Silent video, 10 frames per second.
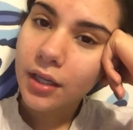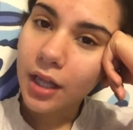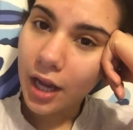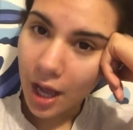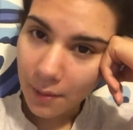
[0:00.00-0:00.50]

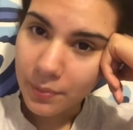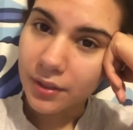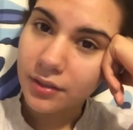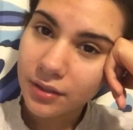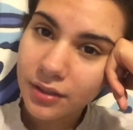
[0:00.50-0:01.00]
It
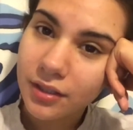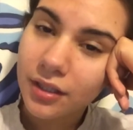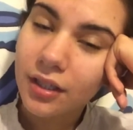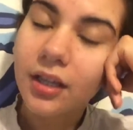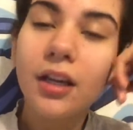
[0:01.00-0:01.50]
happened.
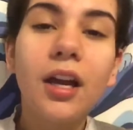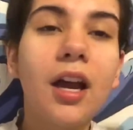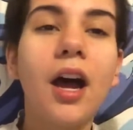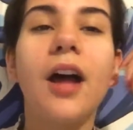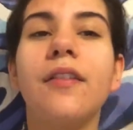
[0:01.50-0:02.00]

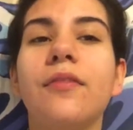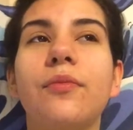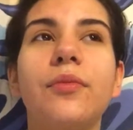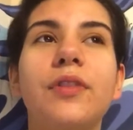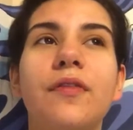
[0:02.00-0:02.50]
I
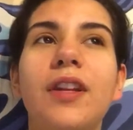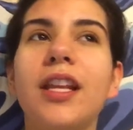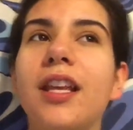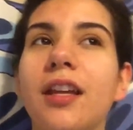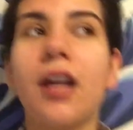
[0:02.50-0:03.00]
was
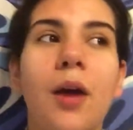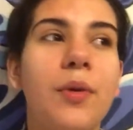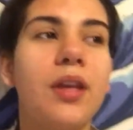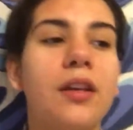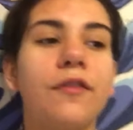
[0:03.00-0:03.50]
feeling it
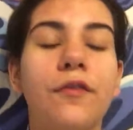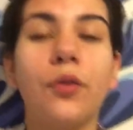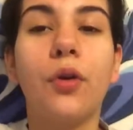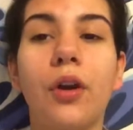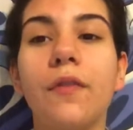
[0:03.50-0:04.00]
coming
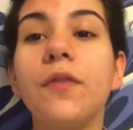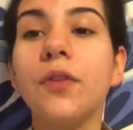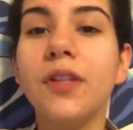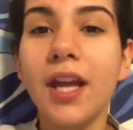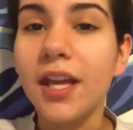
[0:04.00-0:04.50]
for a
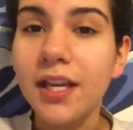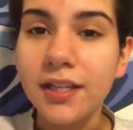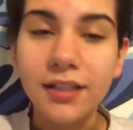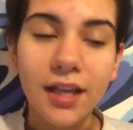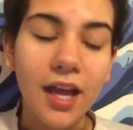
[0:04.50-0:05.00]
few
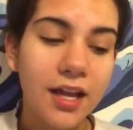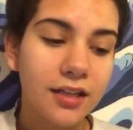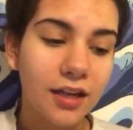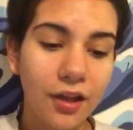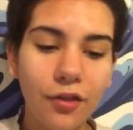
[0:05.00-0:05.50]
days
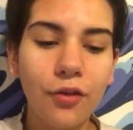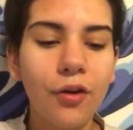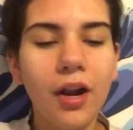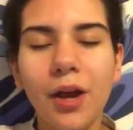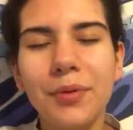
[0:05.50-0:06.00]
and I
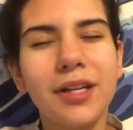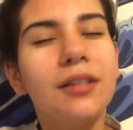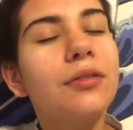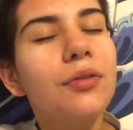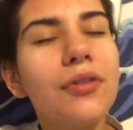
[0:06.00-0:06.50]
thought I would
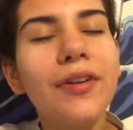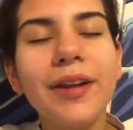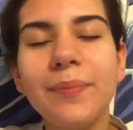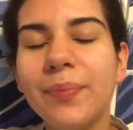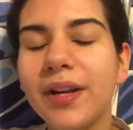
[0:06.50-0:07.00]
ignore
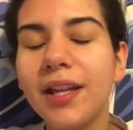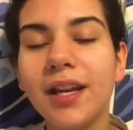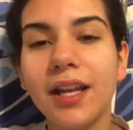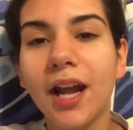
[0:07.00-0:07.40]
it, but it